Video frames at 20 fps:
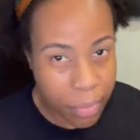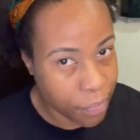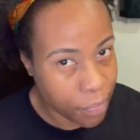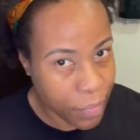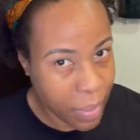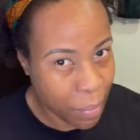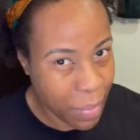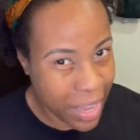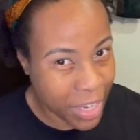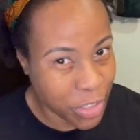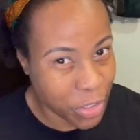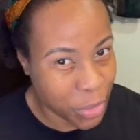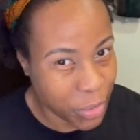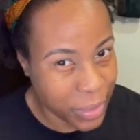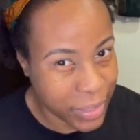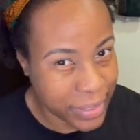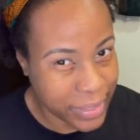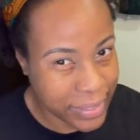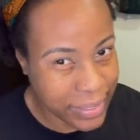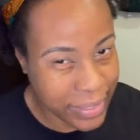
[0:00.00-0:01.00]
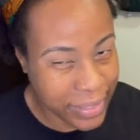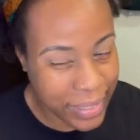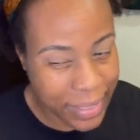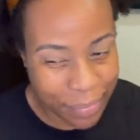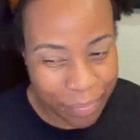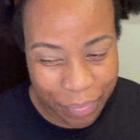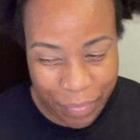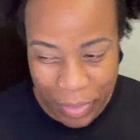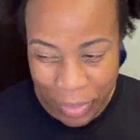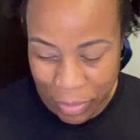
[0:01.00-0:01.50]
I'm actually going to see it
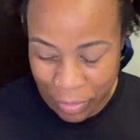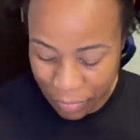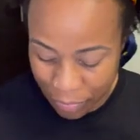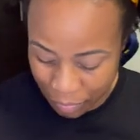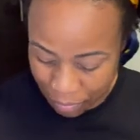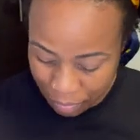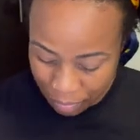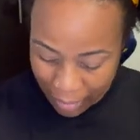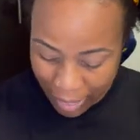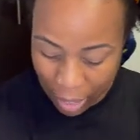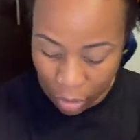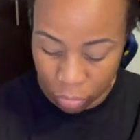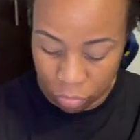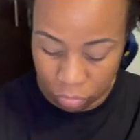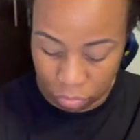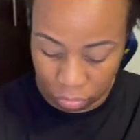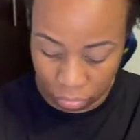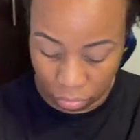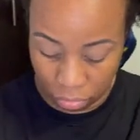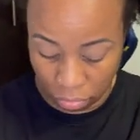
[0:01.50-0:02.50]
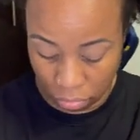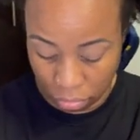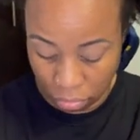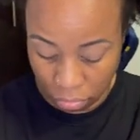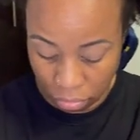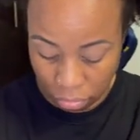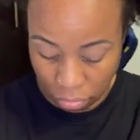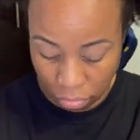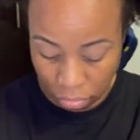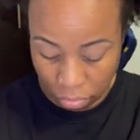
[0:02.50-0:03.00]
in about
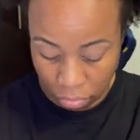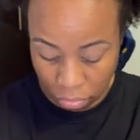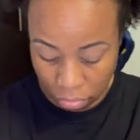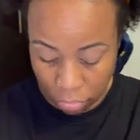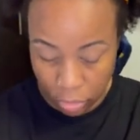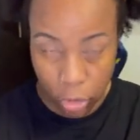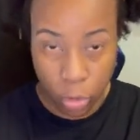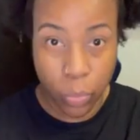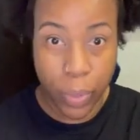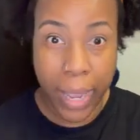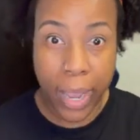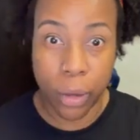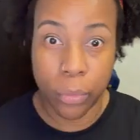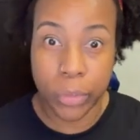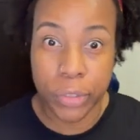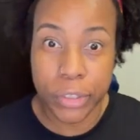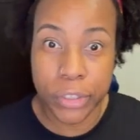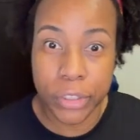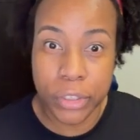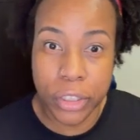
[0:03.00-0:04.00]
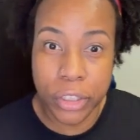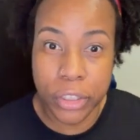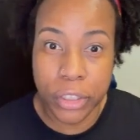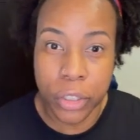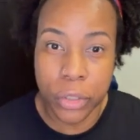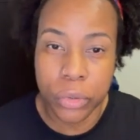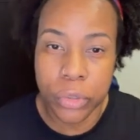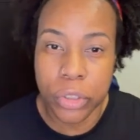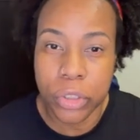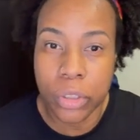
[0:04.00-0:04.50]
2 hours. The
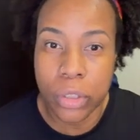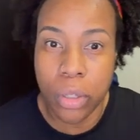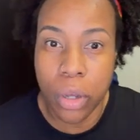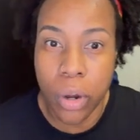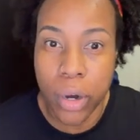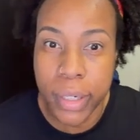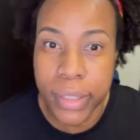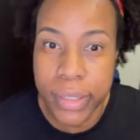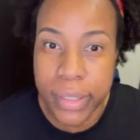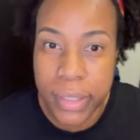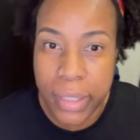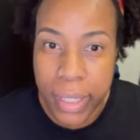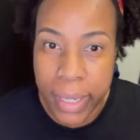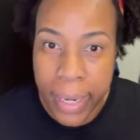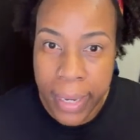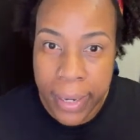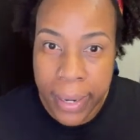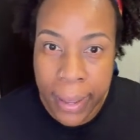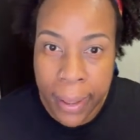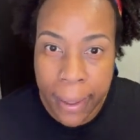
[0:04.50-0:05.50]
show starts, and